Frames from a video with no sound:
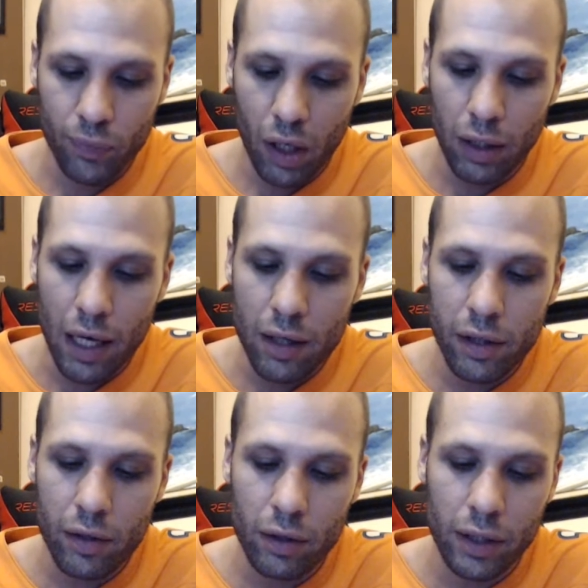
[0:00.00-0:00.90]
A lot of
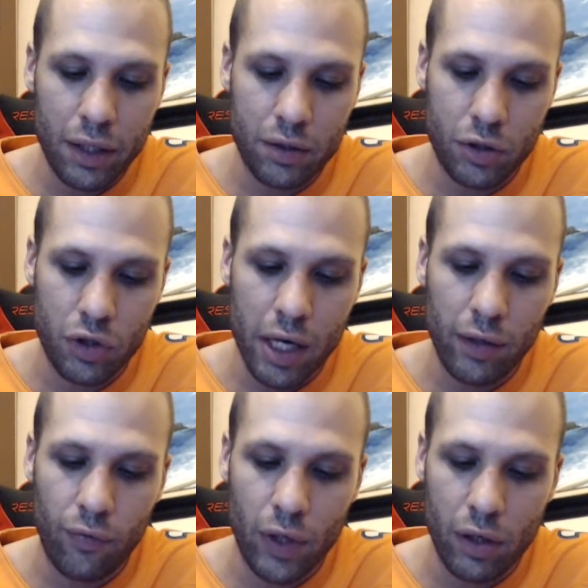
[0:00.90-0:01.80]
the other leagues are trying
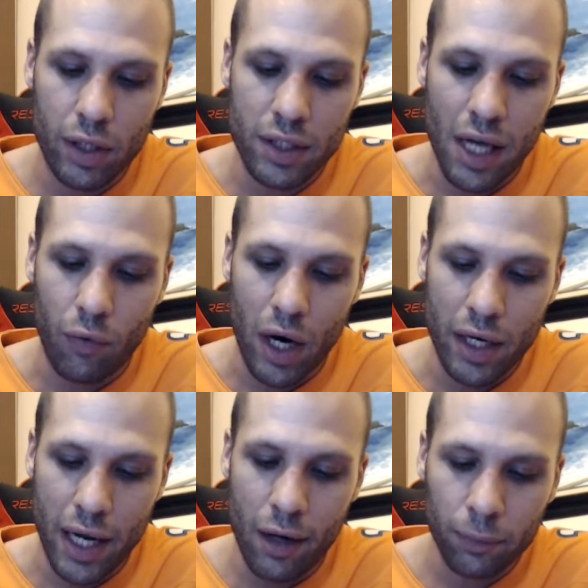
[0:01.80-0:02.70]
to figure this out
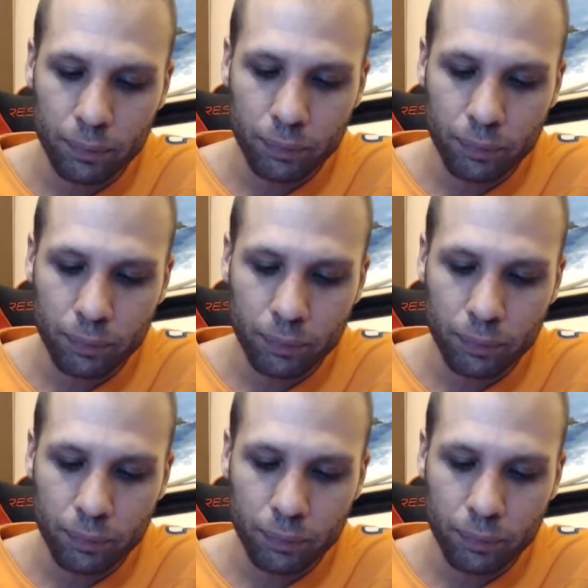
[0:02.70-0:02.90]
right now